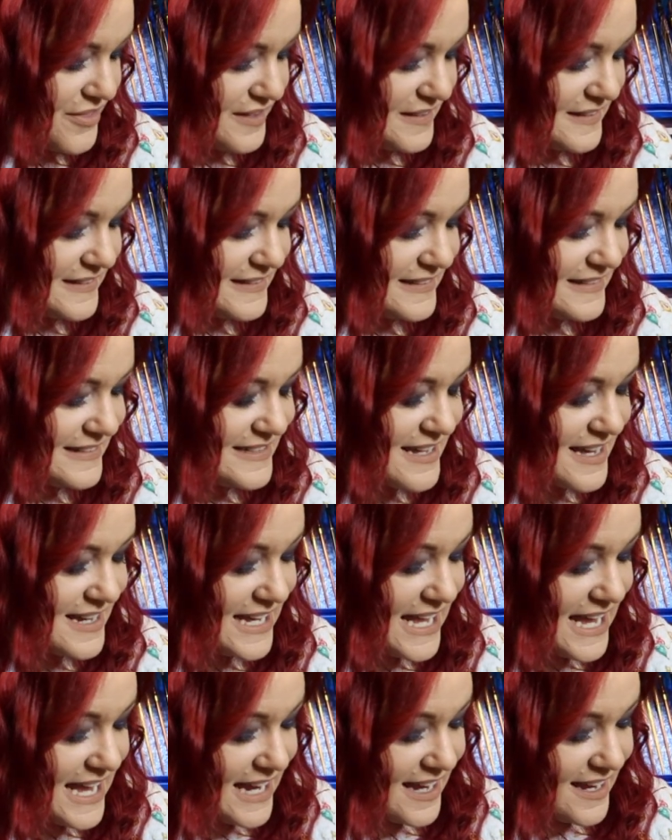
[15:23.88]
the
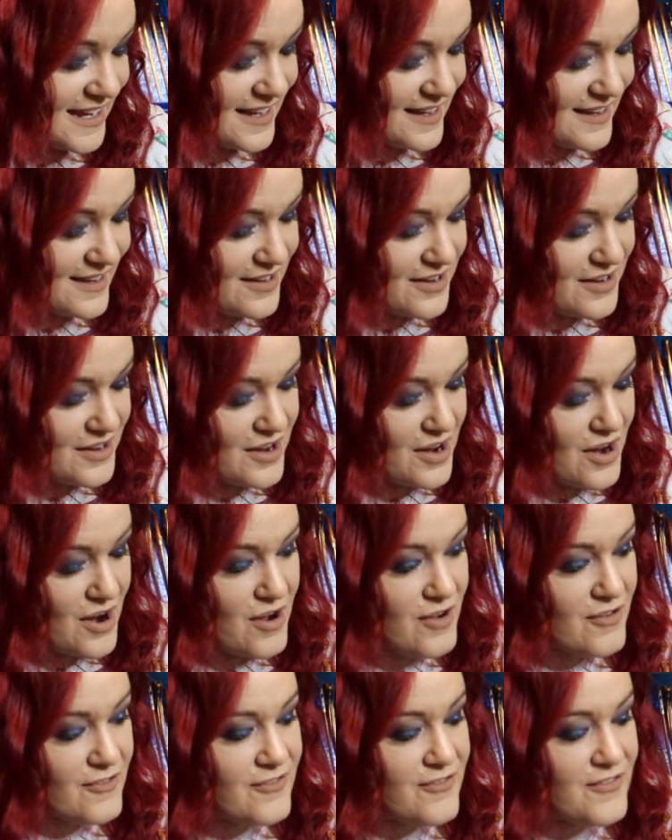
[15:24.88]
stunning
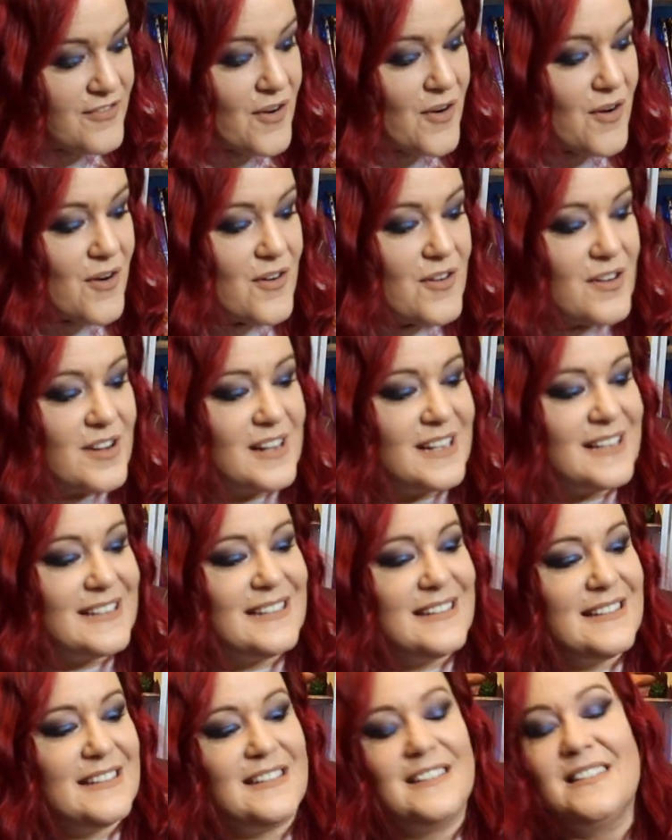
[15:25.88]

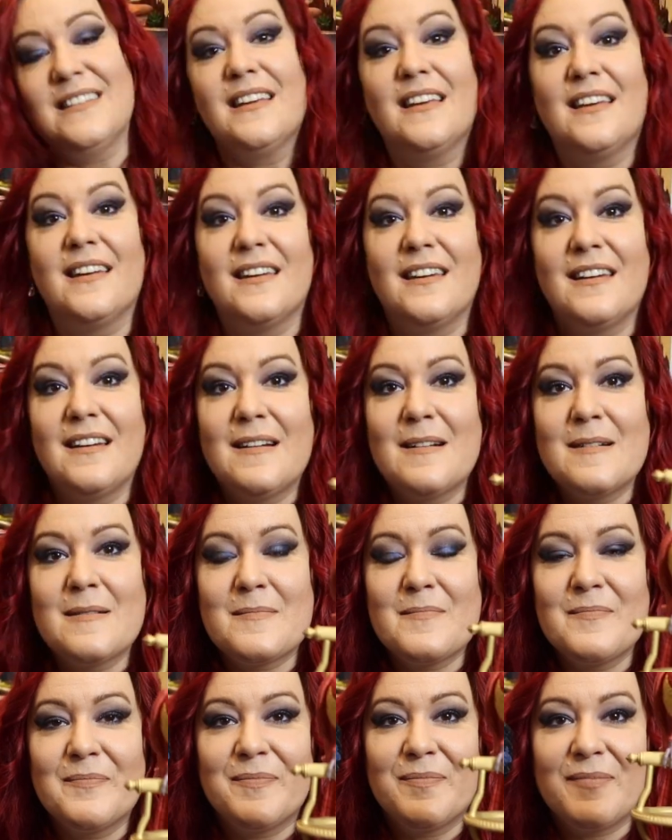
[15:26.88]
forks
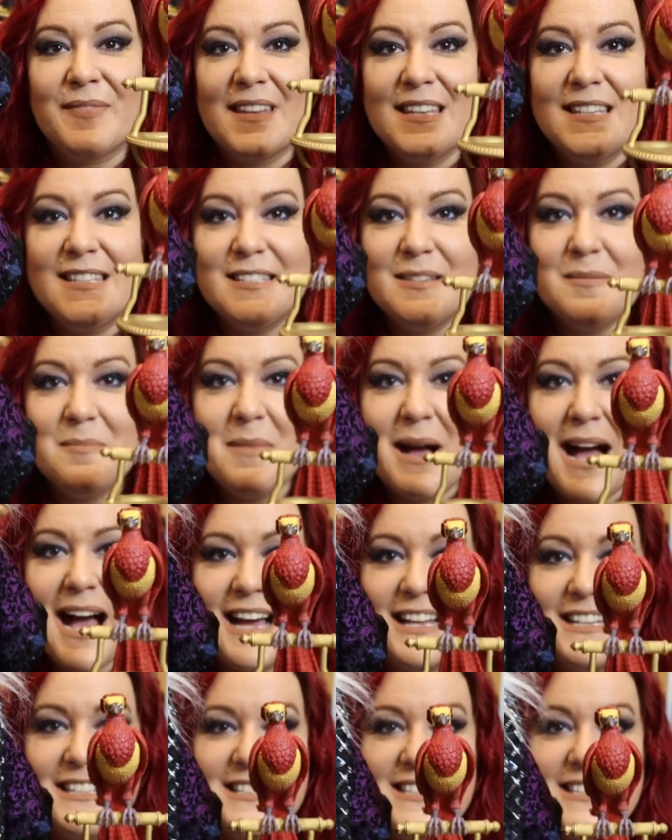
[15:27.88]
to
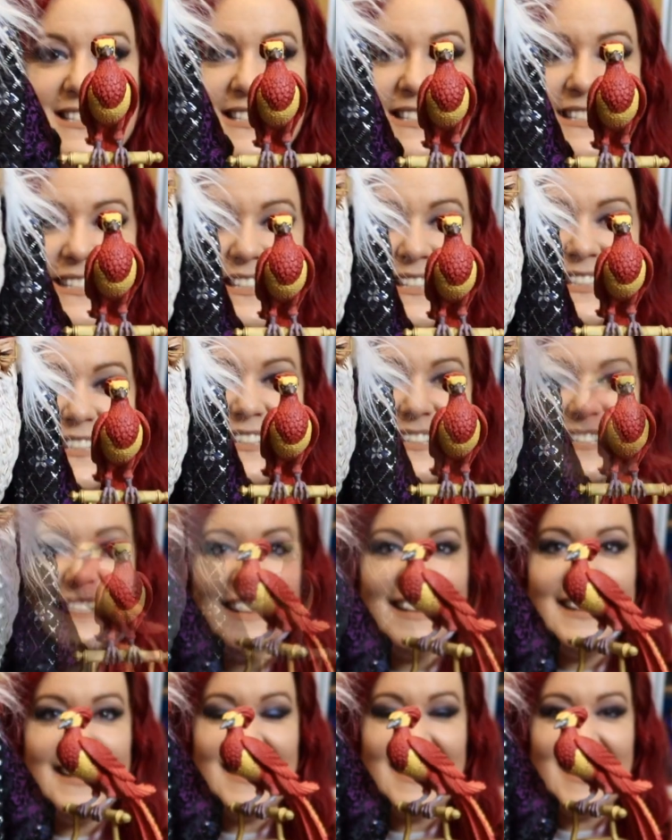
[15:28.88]
match.
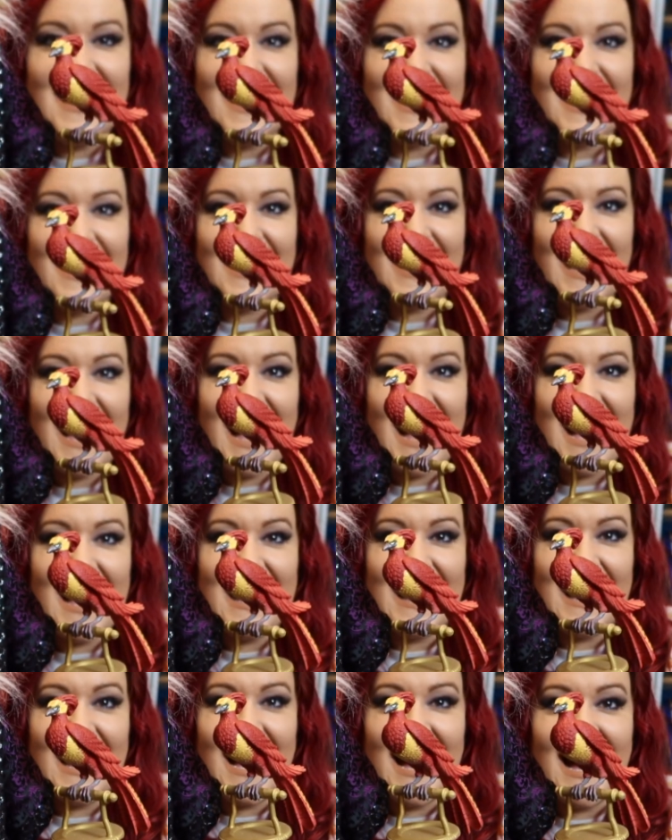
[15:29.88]
Look
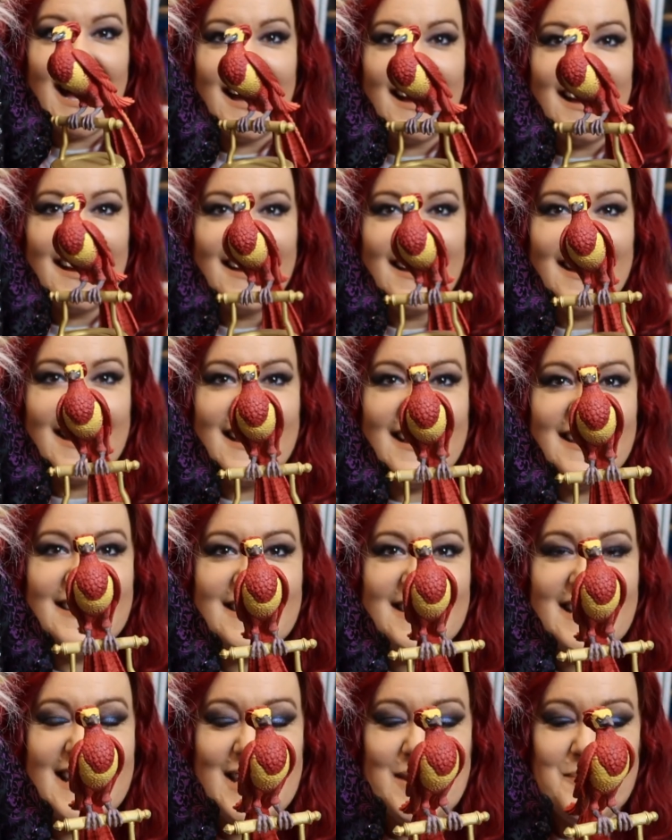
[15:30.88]
at that.
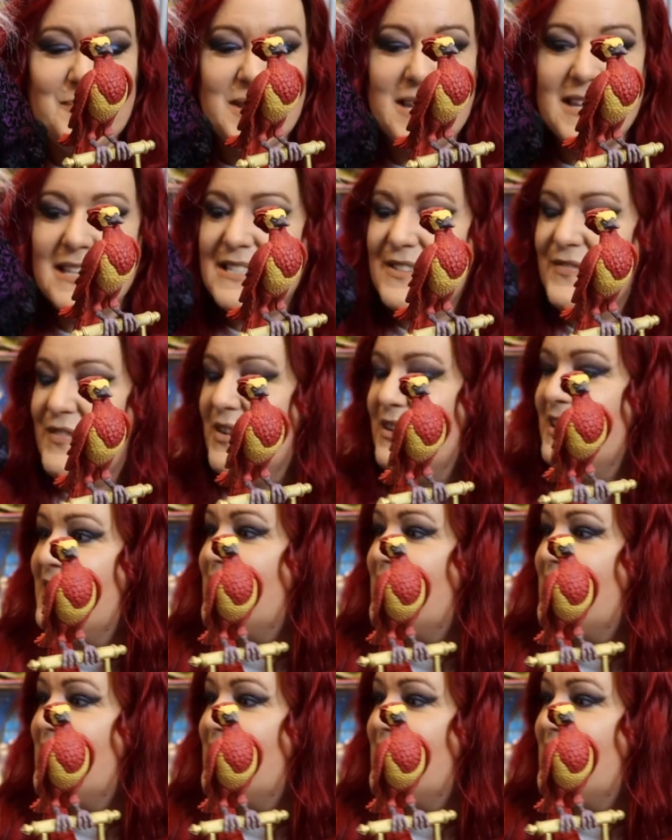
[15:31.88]
Isn't he beautiful?